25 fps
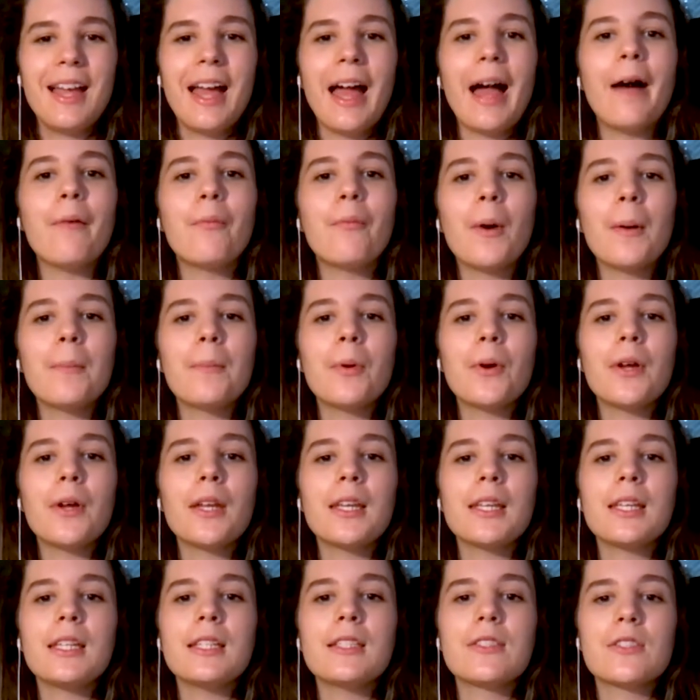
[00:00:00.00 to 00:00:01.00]
At one point,
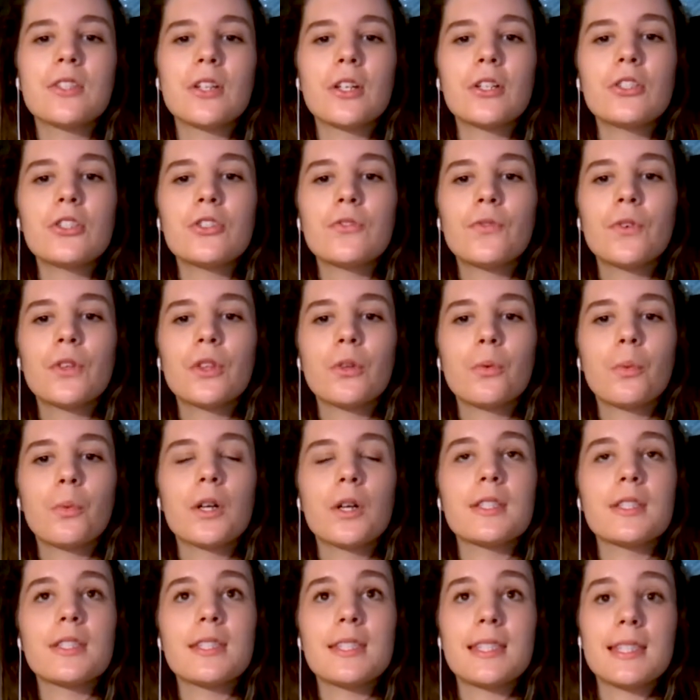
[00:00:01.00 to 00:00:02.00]
he searched for the
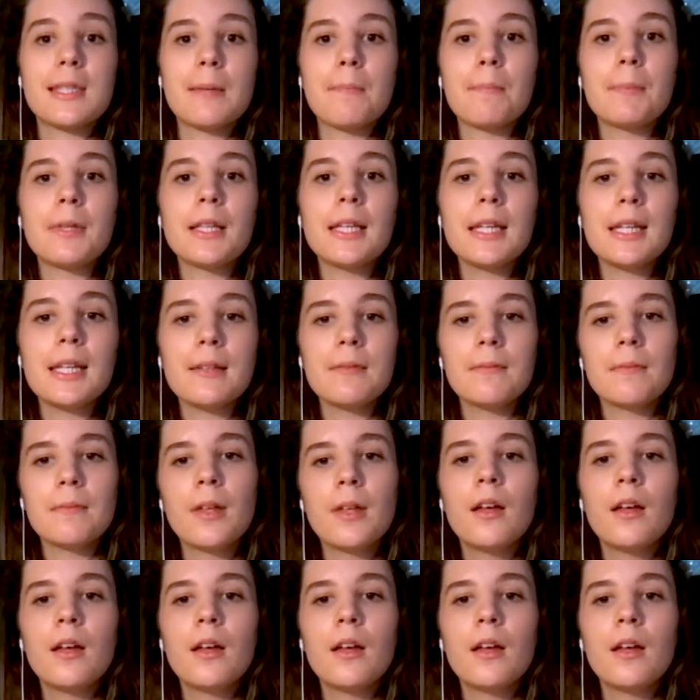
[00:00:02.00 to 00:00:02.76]
word simply